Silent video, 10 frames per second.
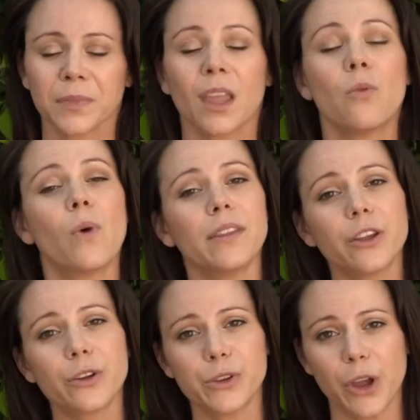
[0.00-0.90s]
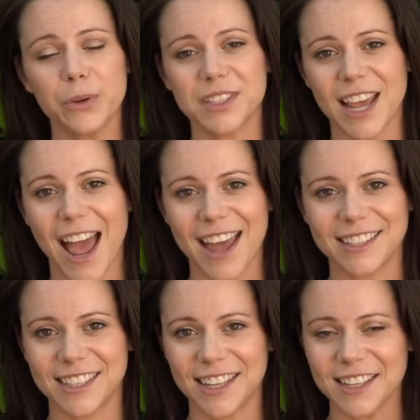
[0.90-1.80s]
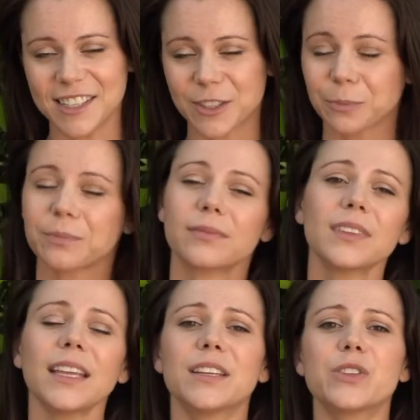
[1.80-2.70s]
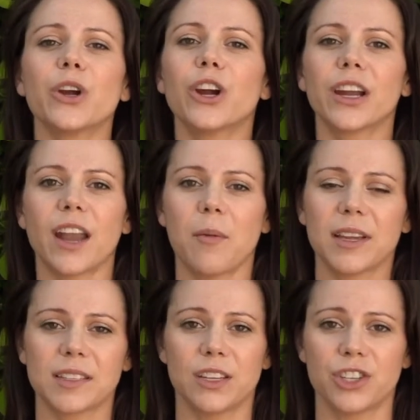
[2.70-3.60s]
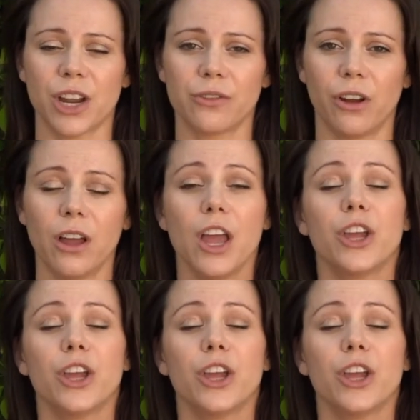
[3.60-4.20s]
One little note to add to this is the ergonomics in general.